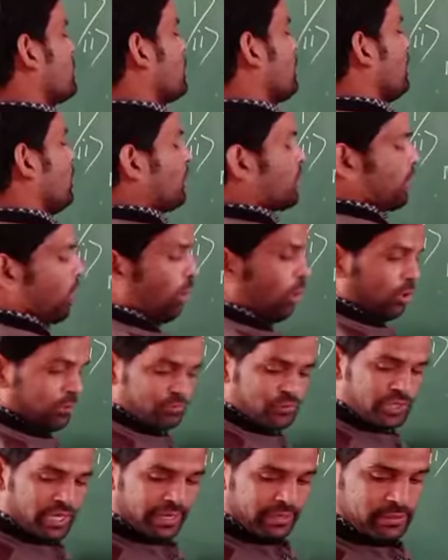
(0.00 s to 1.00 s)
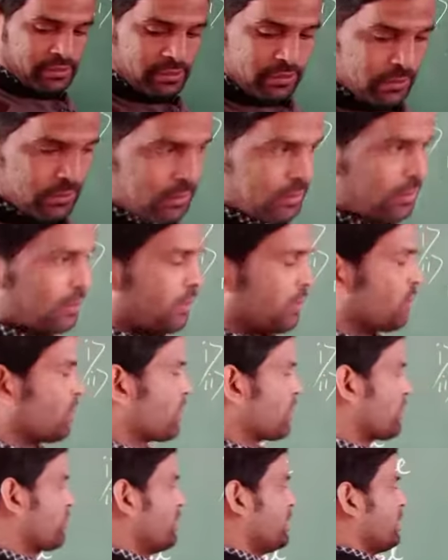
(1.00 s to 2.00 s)
or objects,
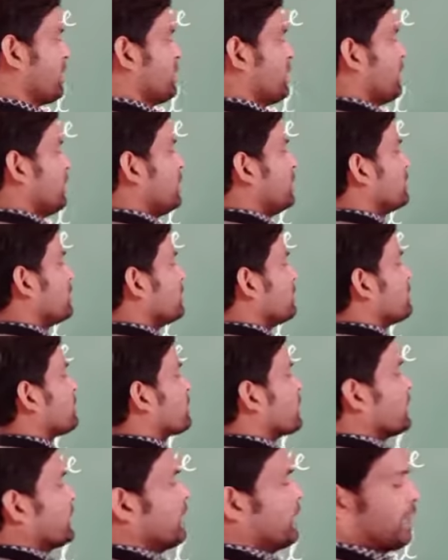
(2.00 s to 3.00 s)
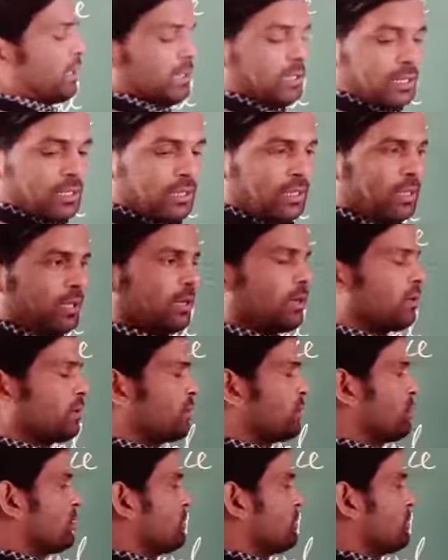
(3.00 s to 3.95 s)
not a material, any other